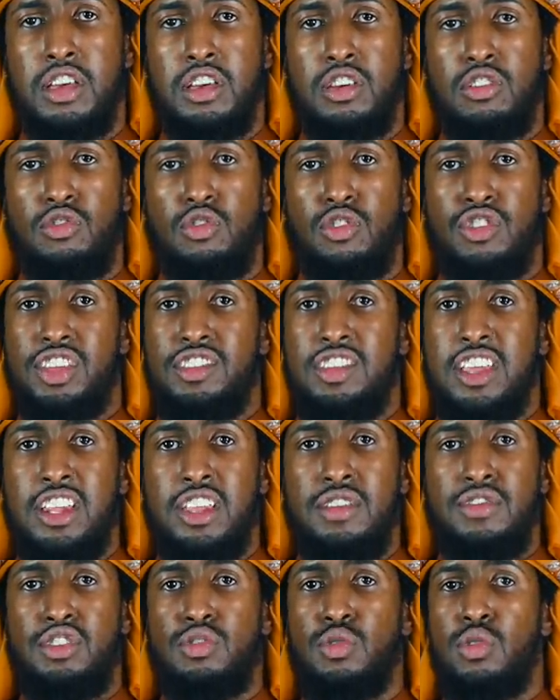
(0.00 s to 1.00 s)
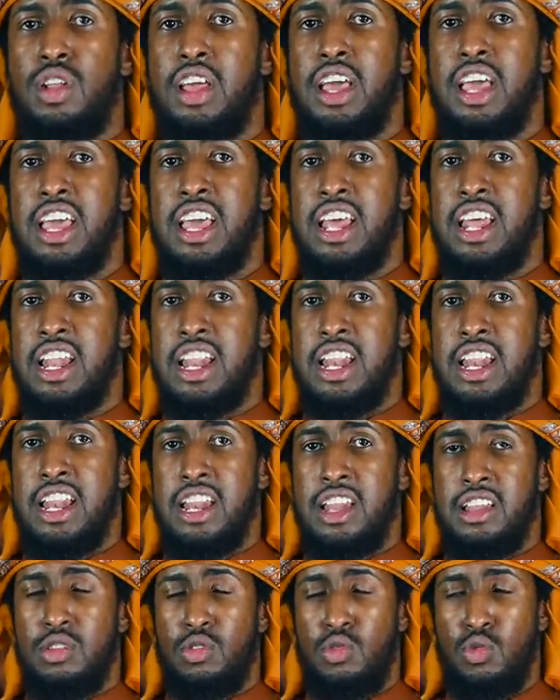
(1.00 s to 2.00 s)
So this individual
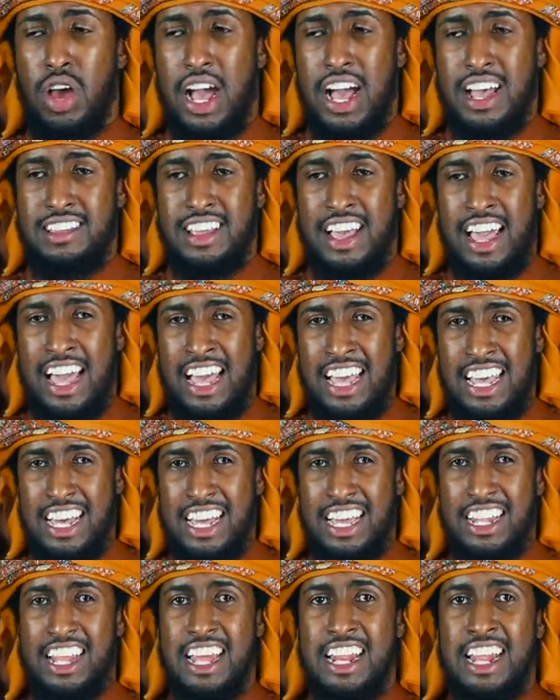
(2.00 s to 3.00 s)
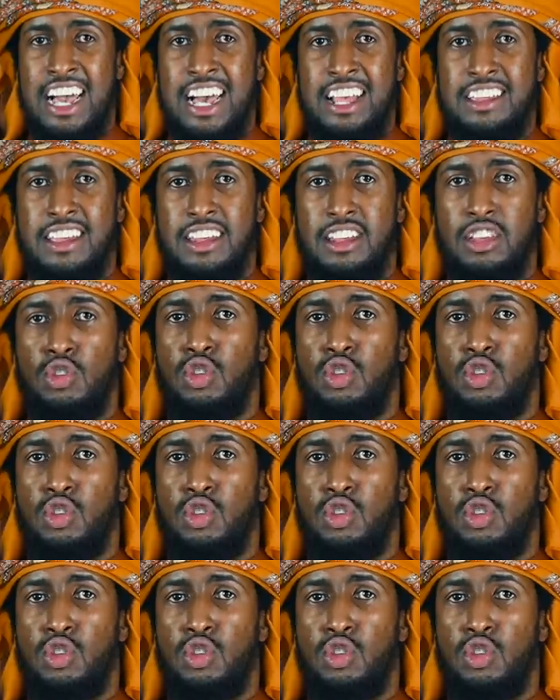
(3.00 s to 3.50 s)
who has haqd and hasad,